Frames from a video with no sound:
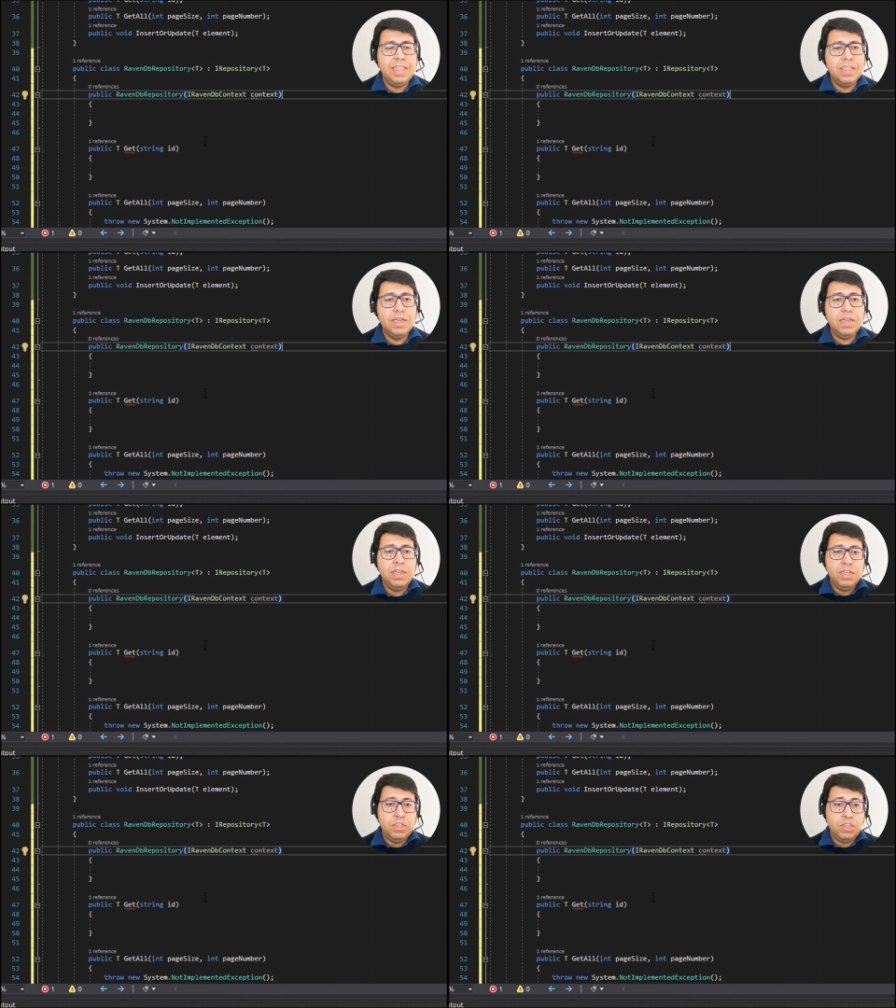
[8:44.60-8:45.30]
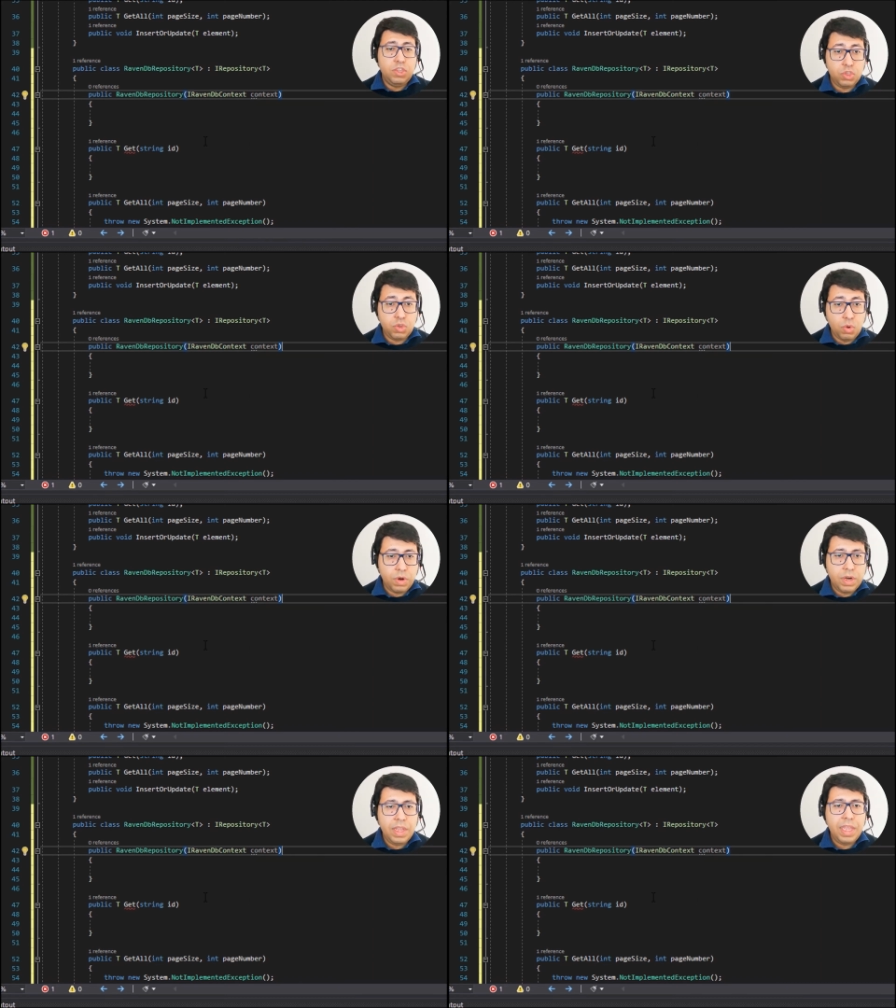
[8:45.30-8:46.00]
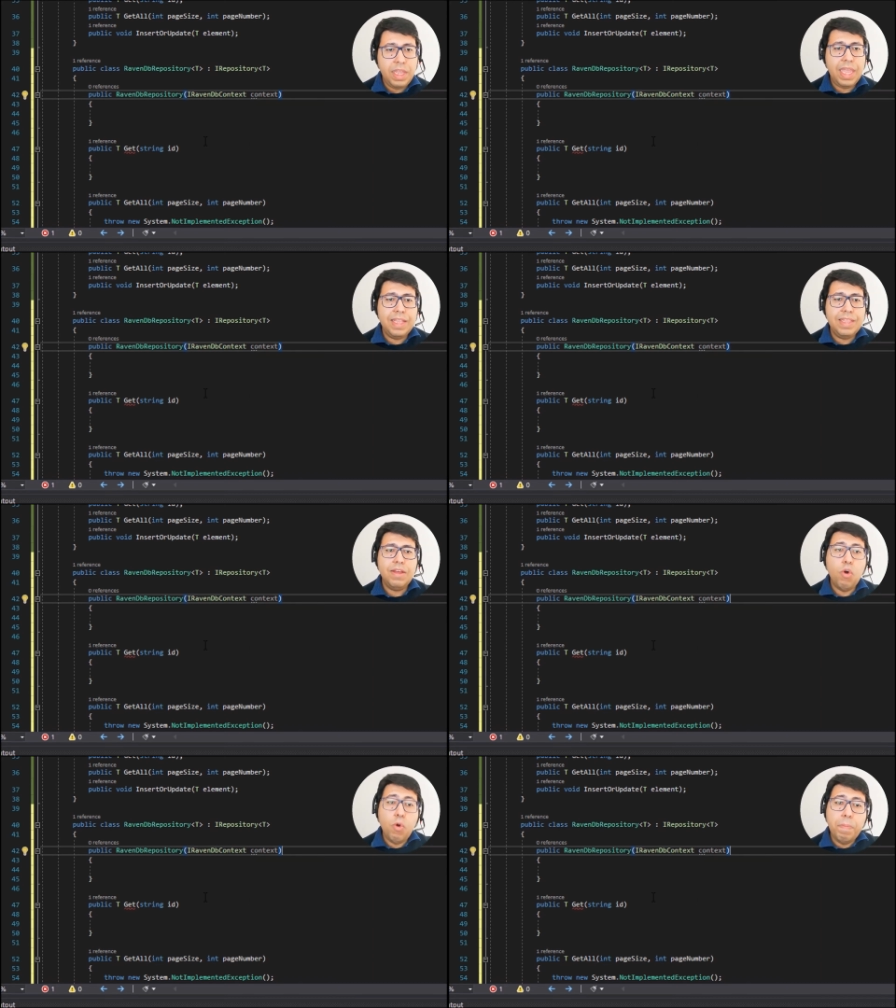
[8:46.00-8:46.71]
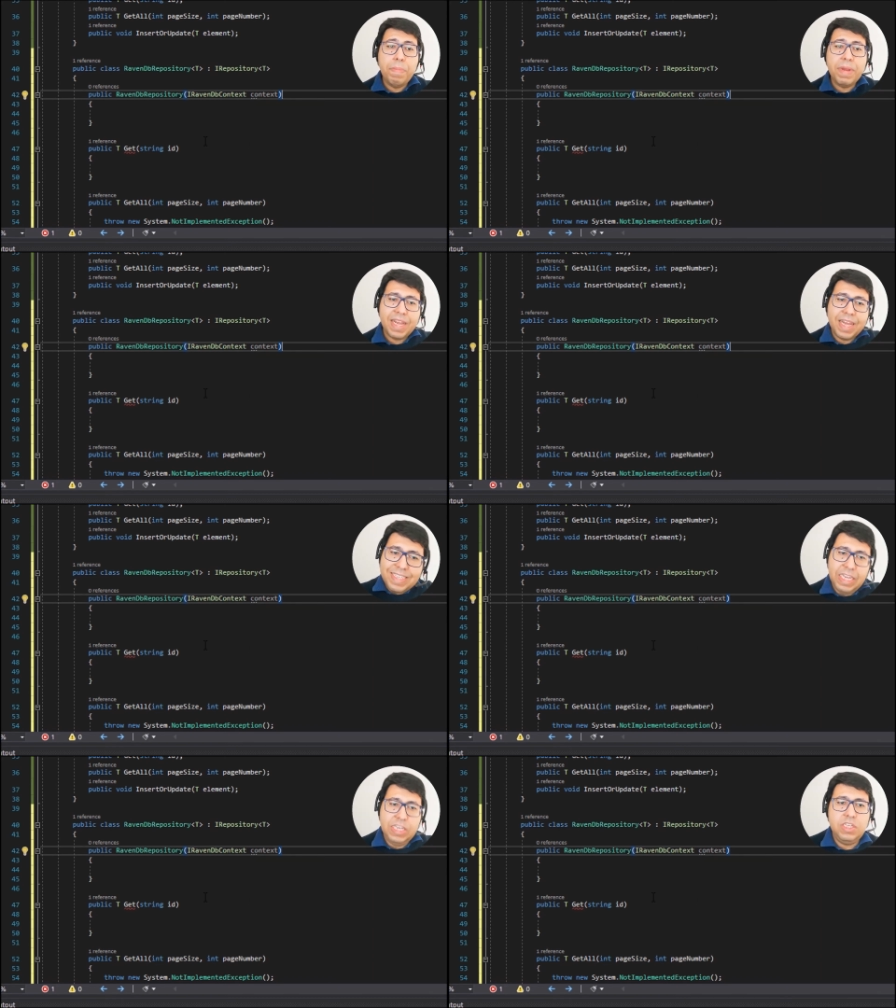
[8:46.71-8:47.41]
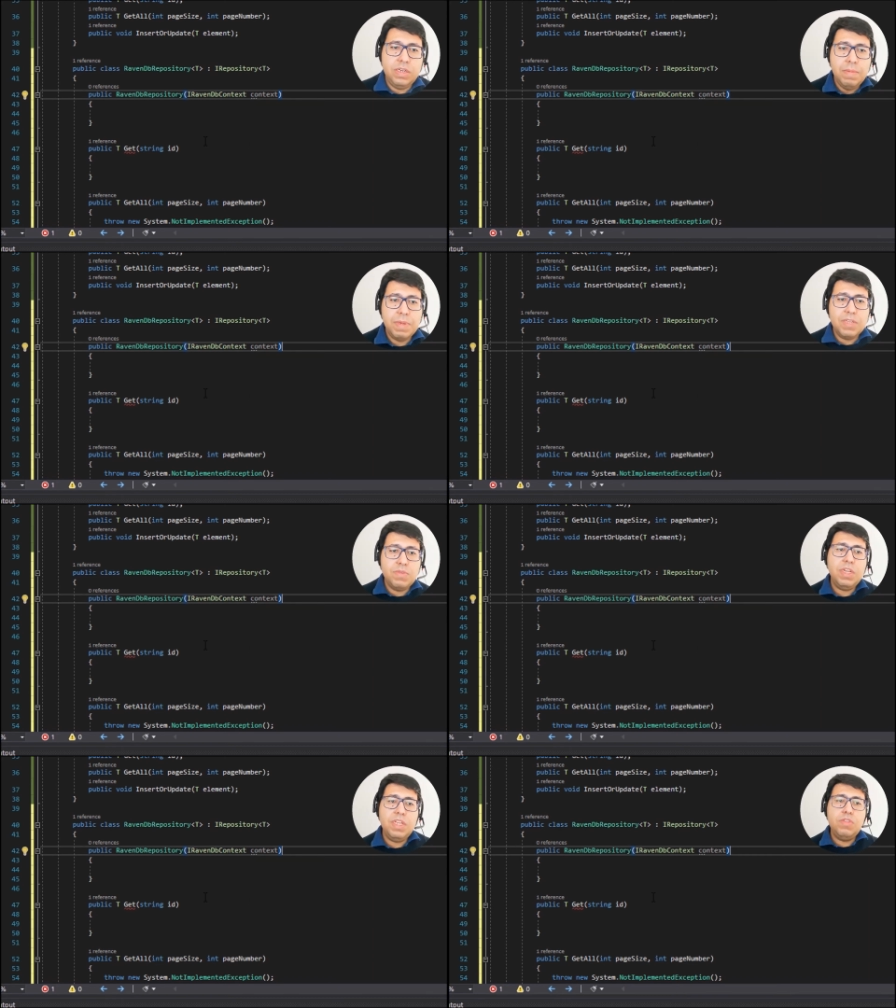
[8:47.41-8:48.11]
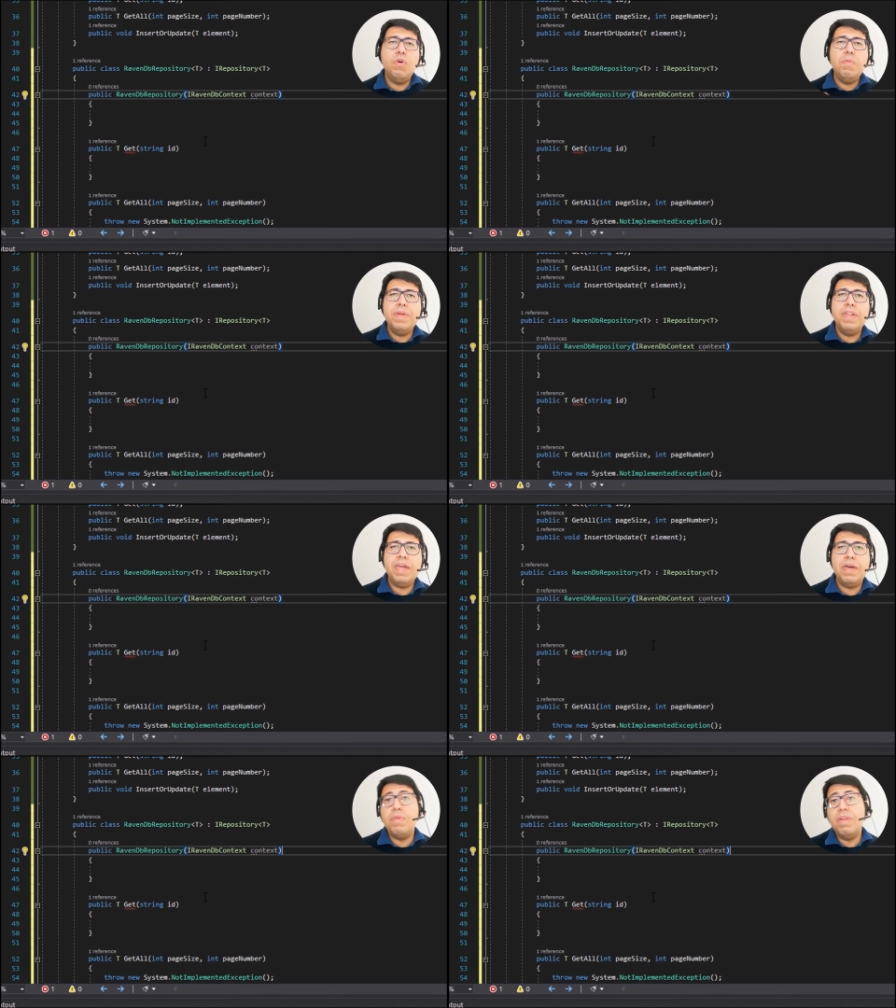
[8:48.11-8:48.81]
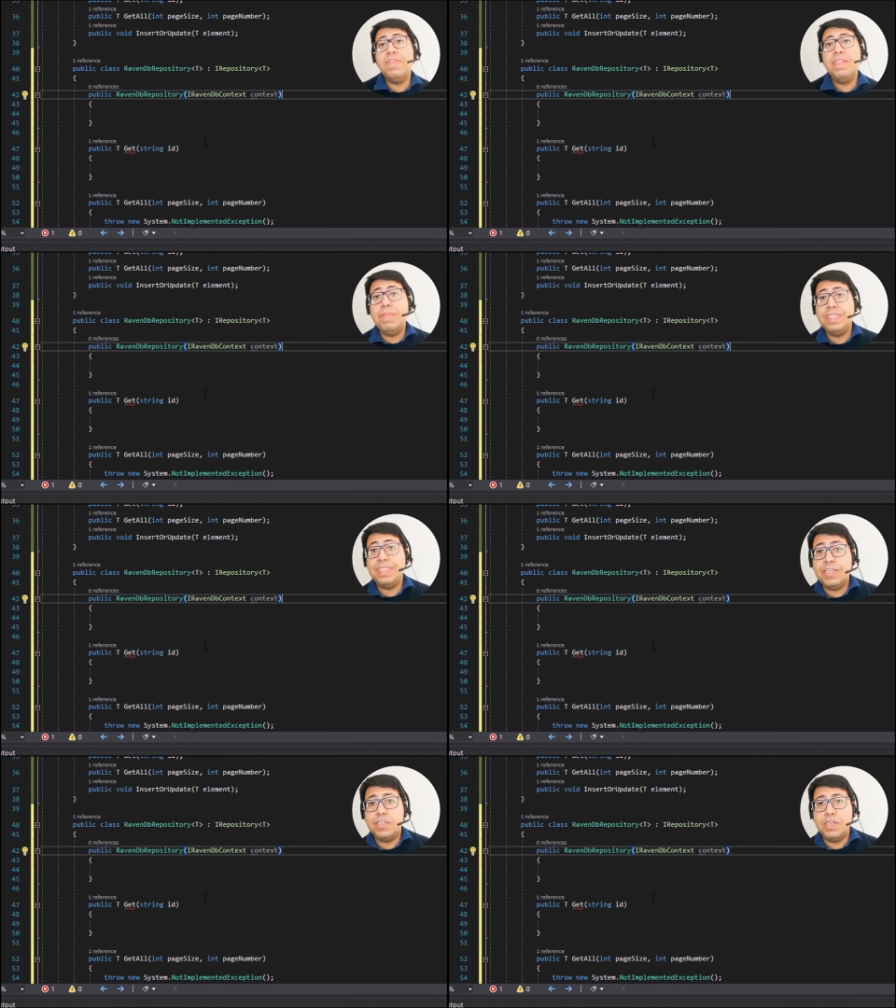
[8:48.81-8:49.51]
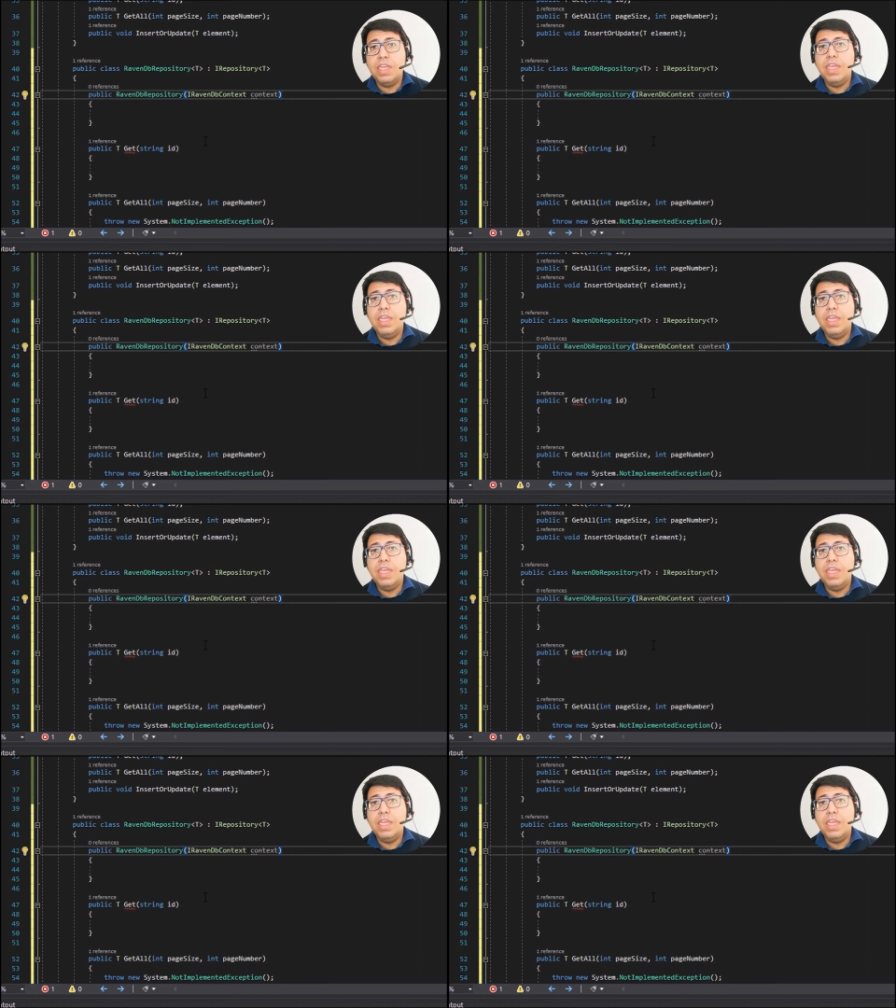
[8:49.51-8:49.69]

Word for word: the store and open a session because we need to open a RavenDB session.